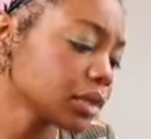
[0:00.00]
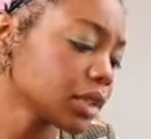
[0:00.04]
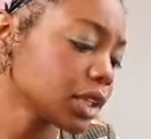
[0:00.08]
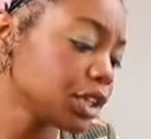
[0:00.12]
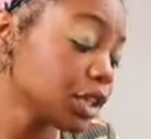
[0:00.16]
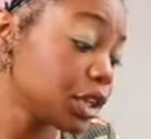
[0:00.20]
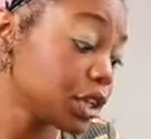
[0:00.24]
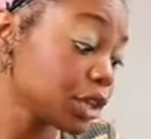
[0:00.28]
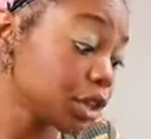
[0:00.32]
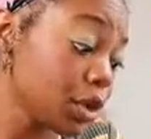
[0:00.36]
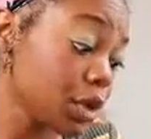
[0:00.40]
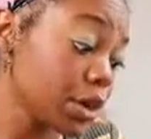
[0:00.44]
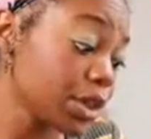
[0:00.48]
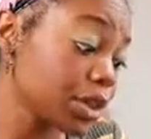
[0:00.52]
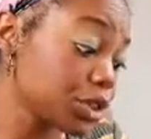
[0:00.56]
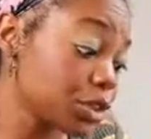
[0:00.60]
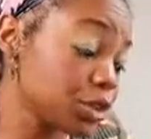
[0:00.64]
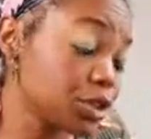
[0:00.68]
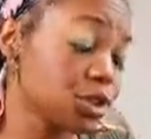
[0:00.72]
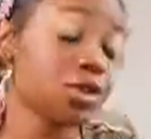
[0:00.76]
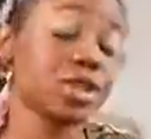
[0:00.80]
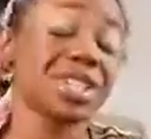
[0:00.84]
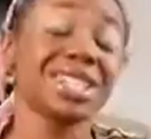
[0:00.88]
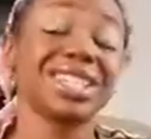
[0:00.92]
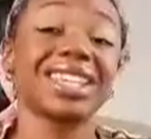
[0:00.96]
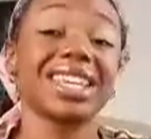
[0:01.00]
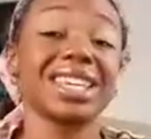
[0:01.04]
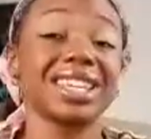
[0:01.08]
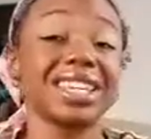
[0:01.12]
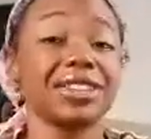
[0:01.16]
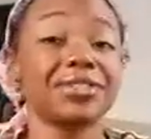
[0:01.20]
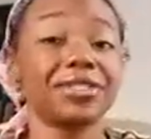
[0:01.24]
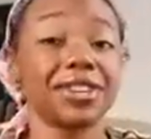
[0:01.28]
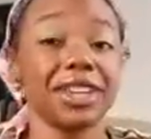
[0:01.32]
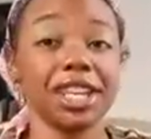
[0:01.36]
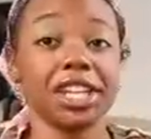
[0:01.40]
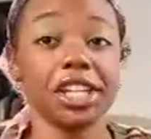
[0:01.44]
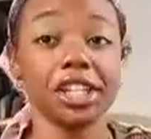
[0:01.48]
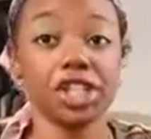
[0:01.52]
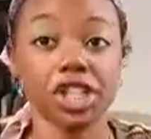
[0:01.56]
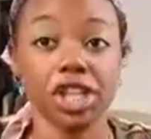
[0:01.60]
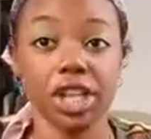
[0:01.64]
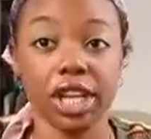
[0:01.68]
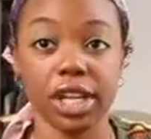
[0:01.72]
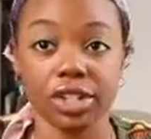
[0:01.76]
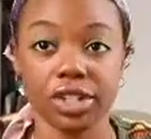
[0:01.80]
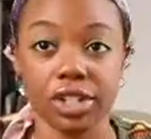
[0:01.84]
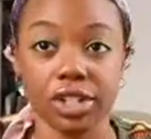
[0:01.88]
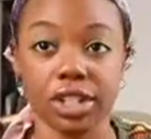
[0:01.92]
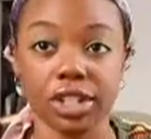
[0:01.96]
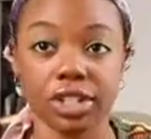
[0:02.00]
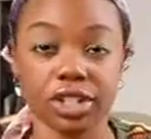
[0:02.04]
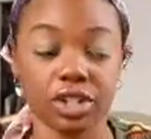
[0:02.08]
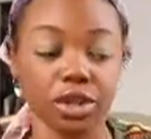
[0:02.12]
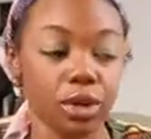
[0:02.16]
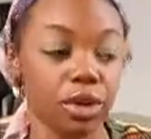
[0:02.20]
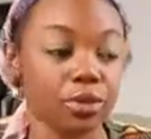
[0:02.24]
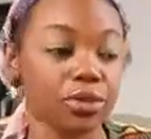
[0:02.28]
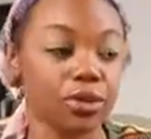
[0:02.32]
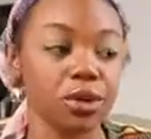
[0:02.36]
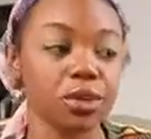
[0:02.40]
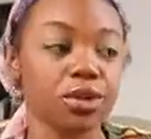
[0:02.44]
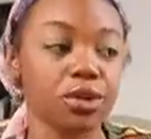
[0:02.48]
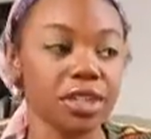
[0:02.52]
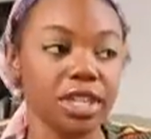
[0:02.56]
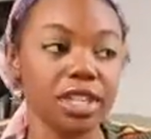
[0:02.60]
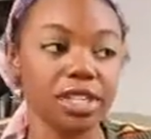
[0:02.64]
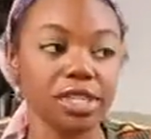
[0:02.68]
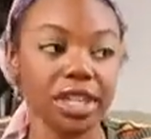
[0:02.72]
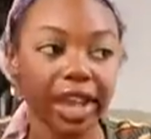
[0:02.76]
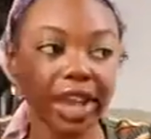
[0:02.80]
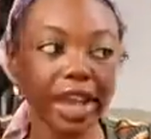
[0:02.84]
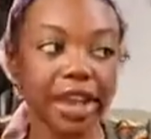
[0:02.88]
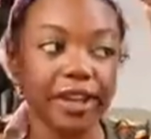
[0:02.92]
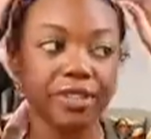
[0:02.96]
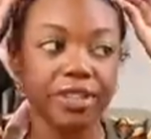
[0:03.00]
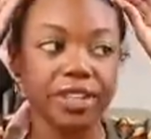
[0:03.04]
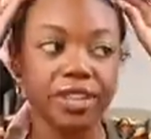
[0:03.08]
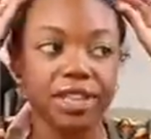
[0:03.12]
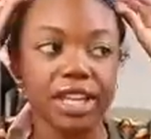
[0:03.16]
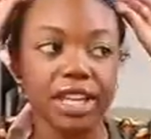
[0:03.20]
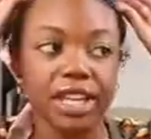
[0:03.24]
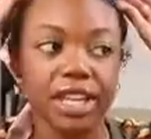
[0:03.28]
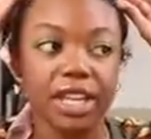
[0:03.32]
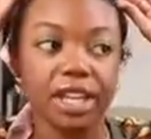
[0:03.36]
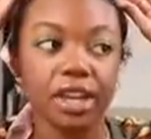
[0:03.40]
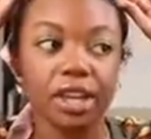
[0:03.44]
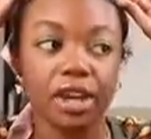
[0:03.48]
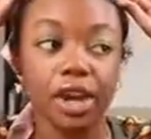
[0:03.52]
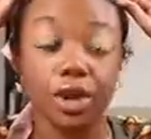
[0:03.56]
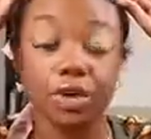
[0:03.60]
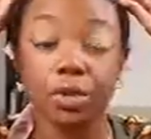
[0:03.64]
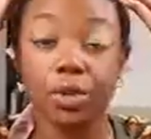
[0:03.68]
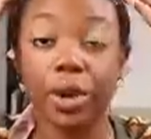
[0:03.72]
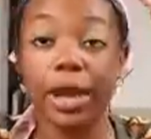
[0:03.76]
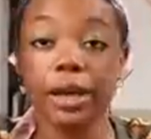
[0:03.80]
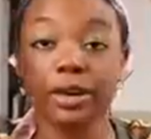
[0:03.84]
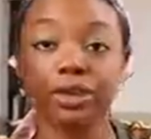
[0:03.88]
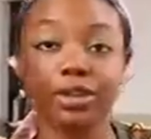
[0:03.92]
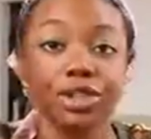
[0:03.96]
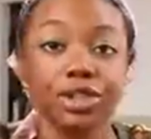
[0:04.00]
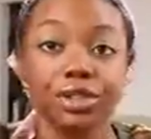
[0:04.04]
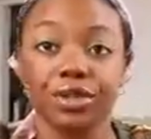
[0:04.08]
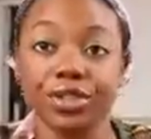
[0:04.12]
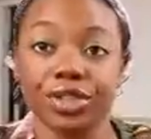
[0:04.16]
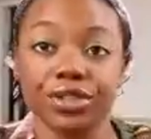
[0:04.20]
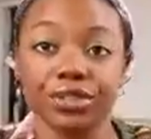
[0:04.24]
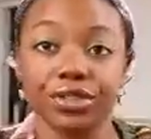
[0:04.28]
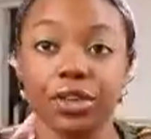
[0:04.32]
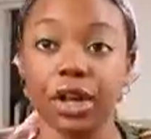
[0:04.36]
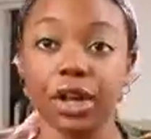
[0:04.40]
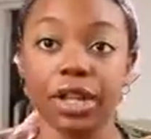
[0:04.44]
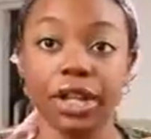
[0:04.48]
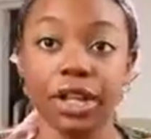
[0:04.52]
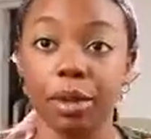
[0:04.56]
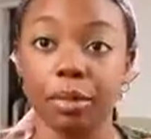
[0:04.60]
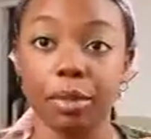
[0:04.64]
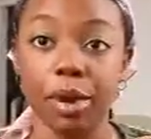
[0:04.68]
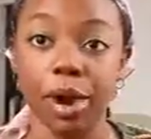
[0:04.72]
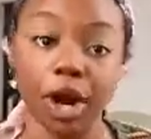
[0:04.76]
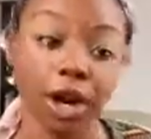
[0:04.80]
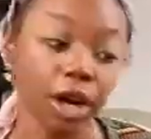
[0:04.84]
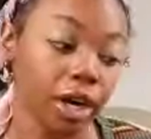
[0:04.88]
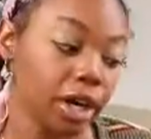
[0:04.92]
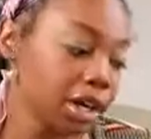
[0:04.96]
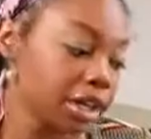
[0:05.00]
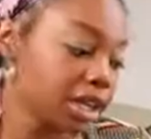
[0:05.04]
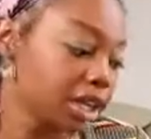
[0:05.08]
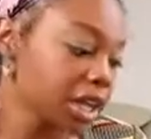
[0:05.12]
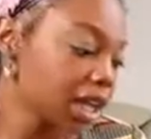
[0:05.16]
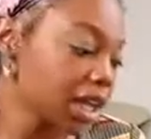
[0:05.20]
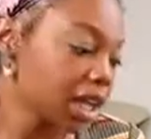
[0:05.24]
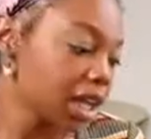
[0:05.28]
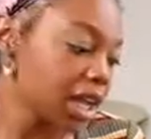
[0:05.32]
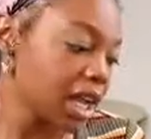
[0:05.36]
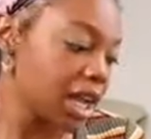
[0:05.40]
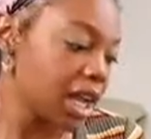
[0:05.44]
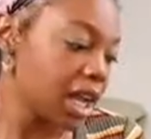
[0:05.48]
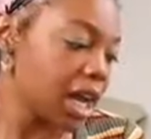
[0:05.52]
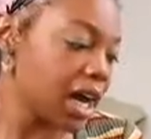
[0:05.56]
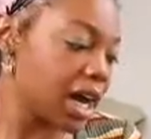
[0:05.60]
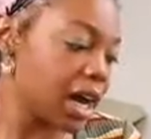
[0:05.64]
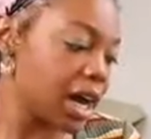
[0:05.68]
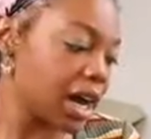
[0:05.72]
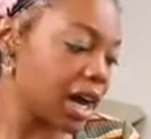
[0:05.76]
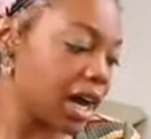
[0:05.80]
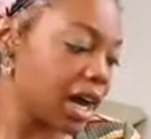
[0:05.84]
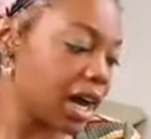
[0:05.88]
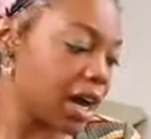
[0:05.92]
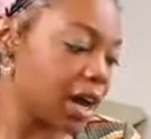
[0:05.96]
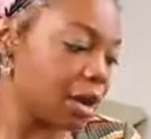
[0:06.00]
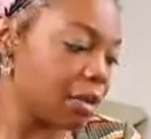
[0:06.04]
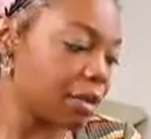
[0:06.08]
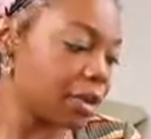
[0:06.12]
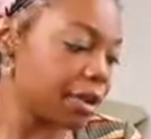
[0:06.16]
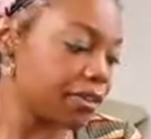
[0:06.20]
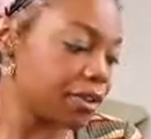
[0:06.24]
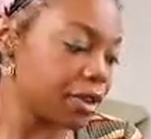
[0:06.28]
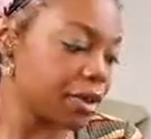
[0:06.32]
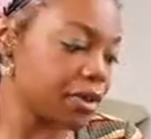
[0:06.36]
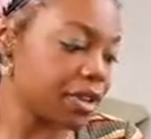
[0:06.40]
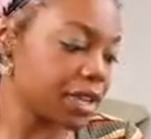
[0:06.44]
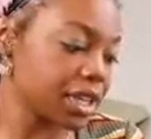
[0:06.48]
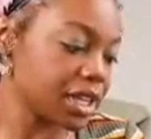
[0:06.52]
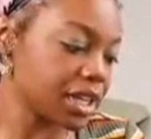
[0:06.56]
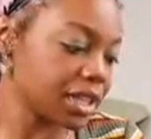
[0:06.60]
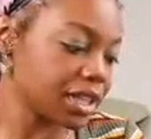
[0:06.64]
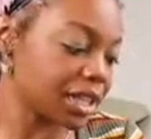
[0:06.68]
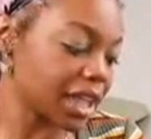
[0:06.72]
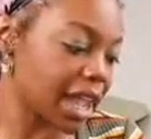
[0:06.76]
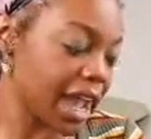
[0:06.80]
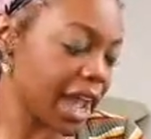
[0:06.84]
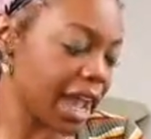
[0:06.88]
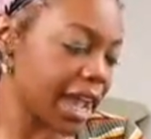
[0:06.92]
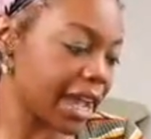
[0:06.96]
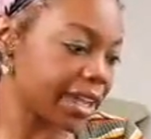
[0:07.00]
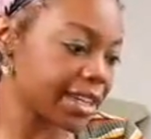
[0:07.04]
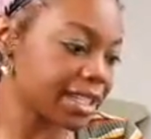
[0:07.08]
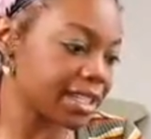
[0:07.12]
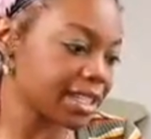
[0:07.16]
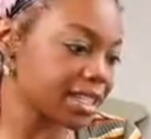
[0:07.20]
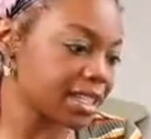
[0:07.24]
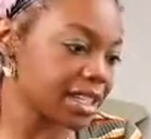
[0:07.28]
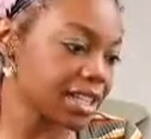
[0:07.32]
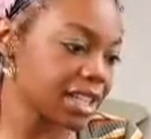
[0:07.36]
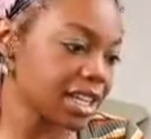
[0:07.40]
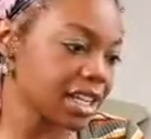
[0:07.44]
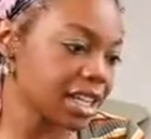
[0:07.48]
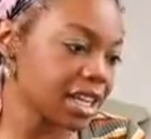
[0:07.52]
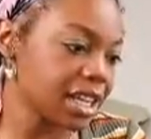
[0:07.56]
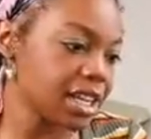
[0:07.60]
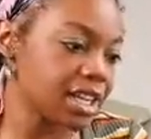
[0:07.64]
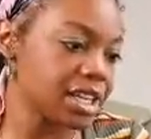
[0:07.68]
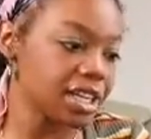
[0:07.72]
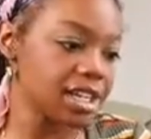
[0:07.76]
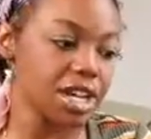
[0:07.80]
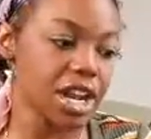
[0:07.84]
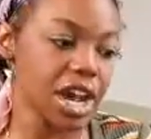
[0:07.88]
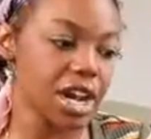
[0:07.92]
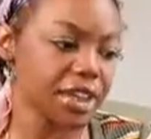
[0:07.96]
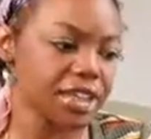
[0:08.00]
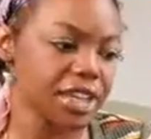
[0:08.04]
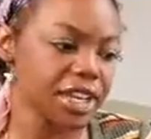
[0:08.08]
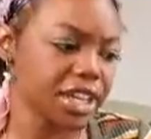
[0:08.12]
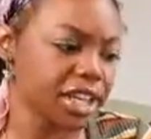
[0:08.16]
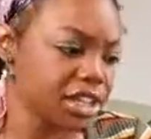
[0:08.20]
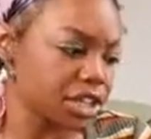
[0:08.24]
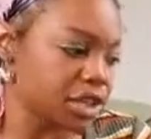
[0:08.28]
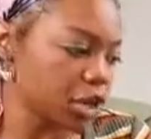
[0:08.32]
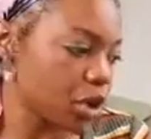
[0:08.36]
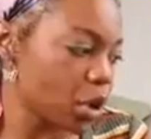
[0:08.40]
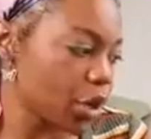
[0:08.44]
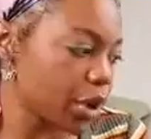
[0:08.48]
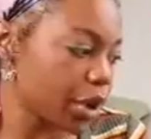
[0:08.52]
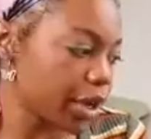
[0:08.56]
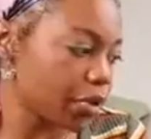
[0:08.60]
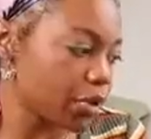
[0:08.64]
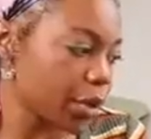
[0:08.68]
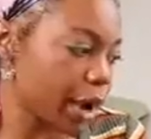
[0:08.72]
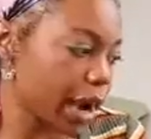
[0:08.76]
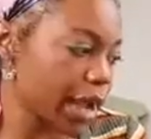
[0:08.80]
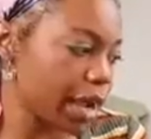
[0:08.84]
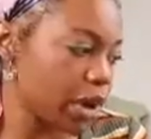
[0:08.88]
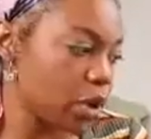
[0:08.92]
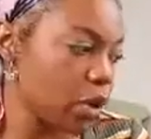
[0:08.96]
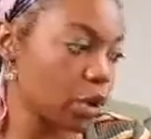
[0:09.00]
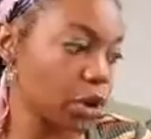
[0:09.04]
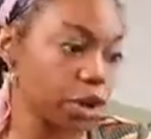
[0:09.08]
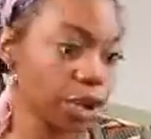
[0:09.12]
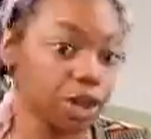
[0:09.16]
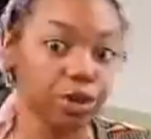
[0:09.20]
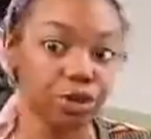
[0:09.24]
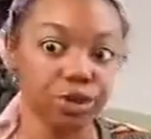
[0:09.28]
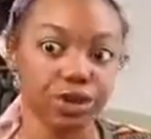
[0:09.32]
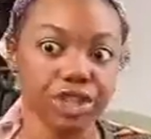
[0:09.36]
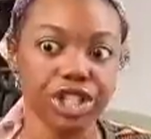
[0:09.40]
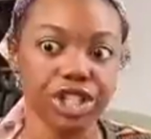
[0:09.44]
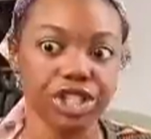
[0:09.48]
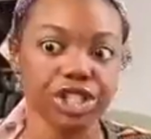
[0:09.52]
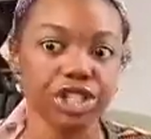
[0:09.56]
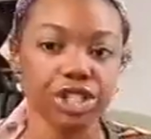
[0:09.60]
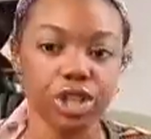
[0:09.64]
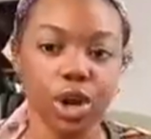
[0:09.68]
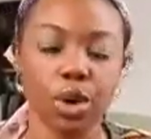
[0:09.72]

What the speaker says: You're going through significant changes. So if you think that everything around you is falling apart, if you think that nothing is going right, or you just